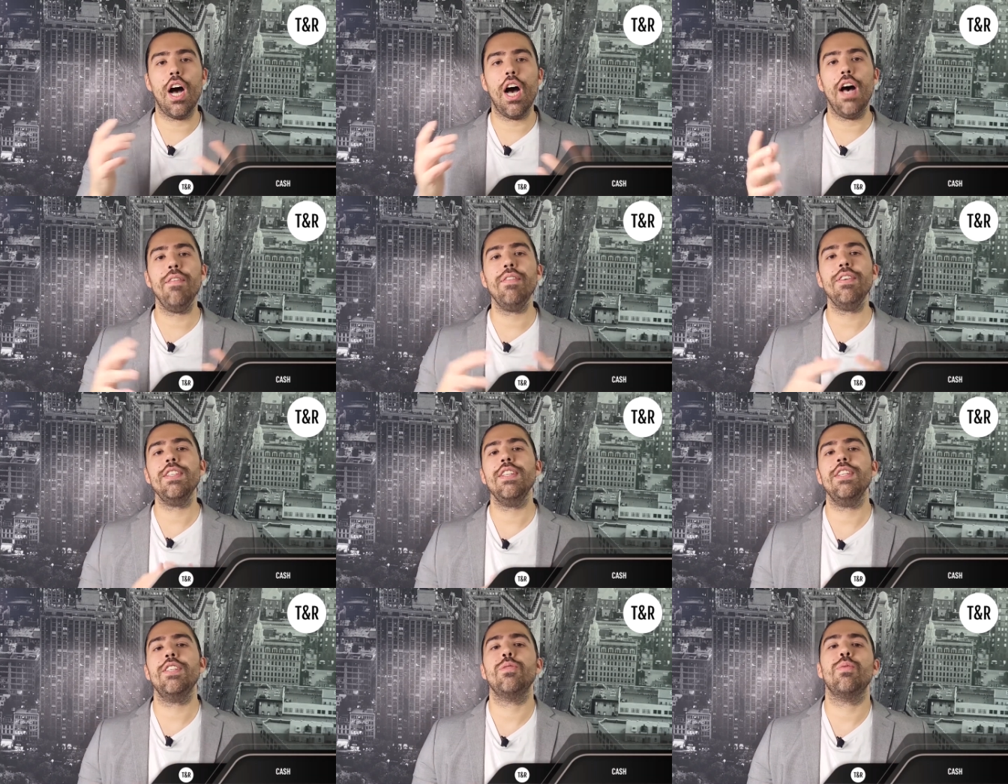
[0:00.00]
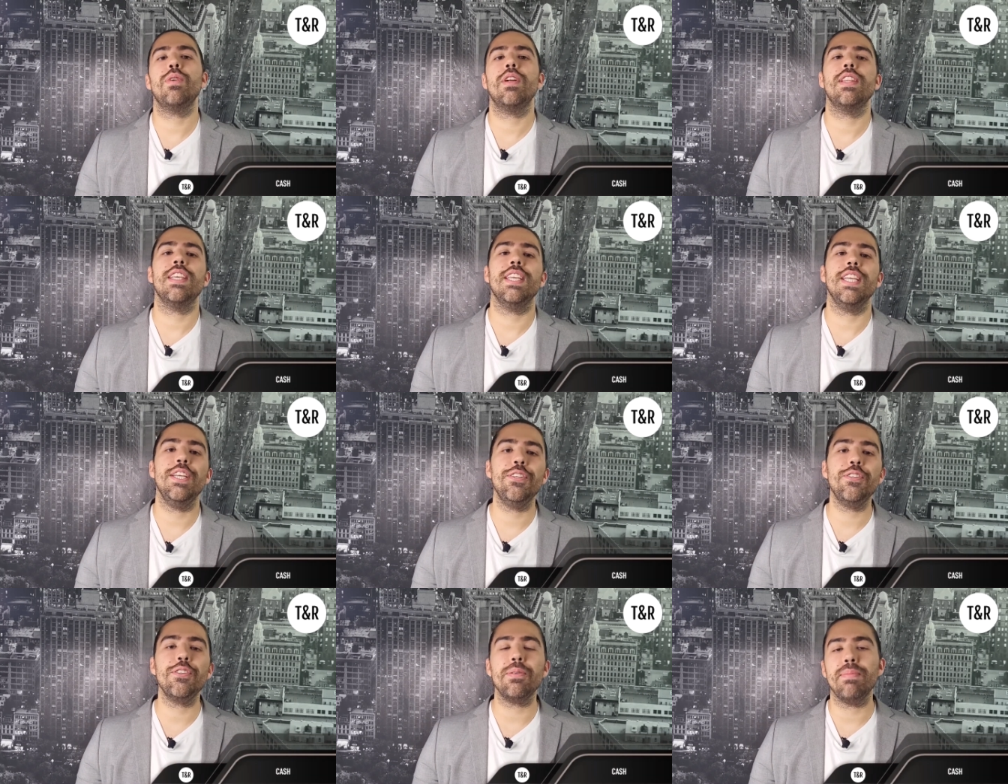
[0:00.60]
Obviously, this is one of
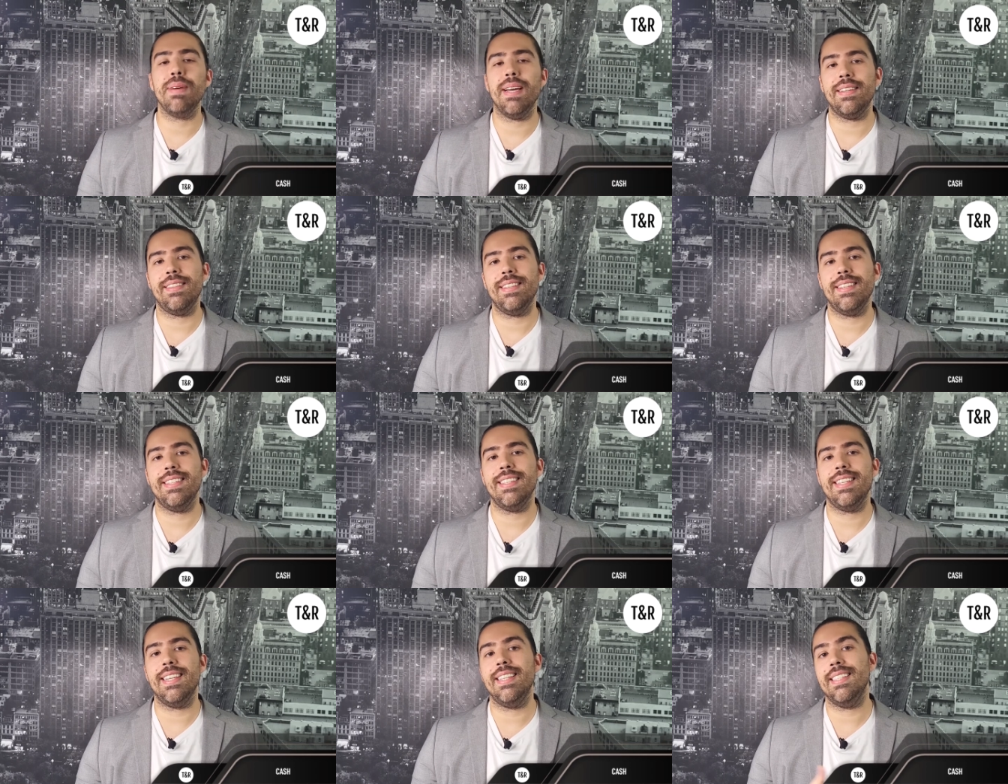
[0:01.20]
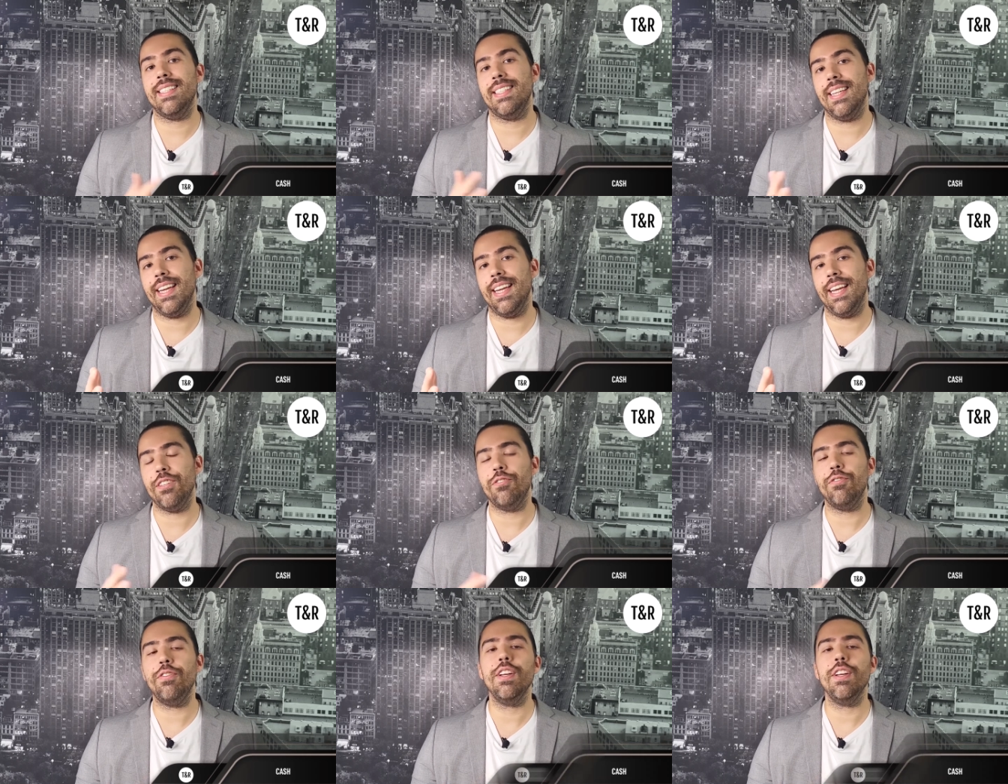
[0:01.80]
the easier methods in today's